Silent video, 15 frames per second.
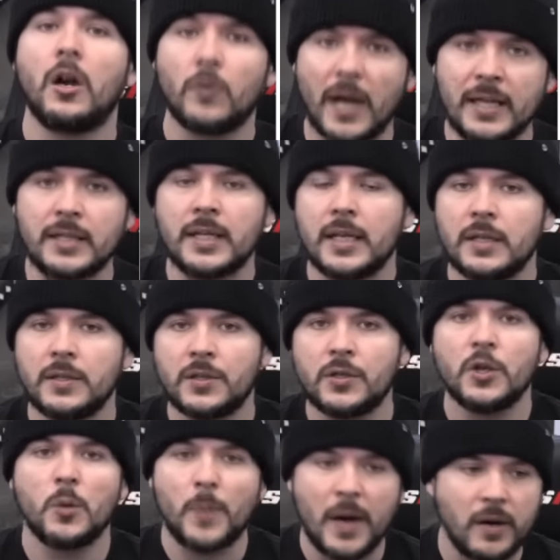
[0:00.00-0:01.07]
All right,
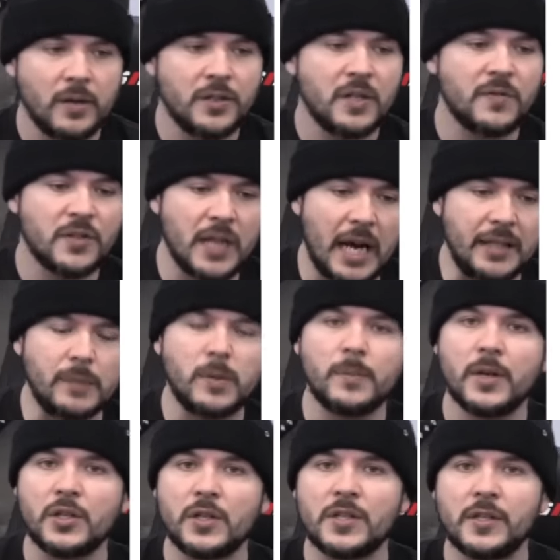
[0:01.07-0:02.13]
kids, your parents have signed the
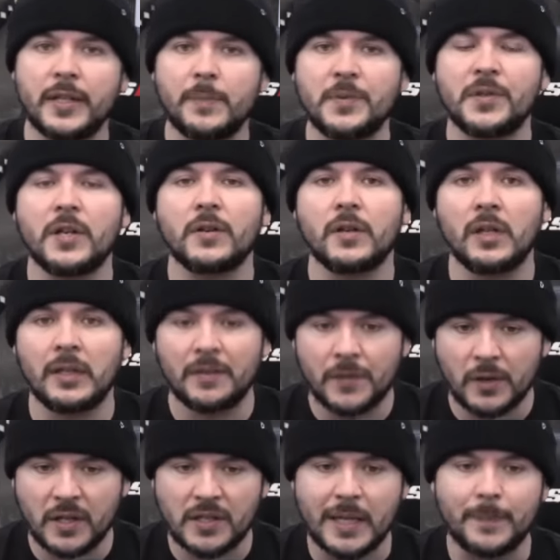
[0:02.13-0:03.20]
permission slips. They're right.
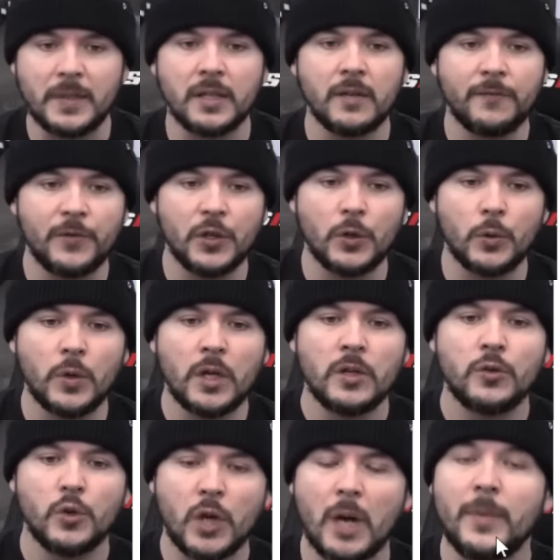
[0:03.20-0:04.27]
They're accepting of you
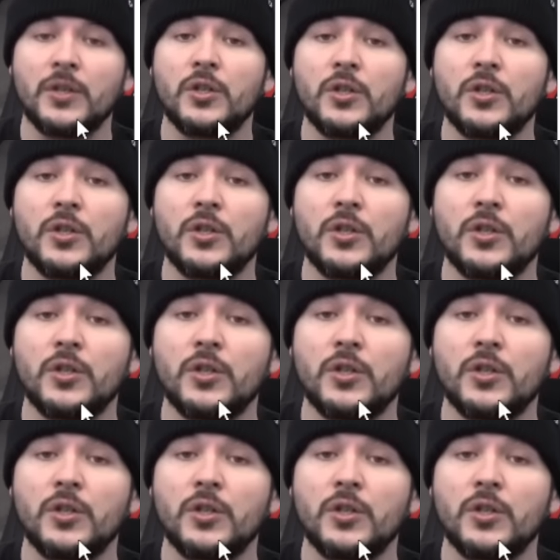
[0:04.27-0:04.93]
to come into...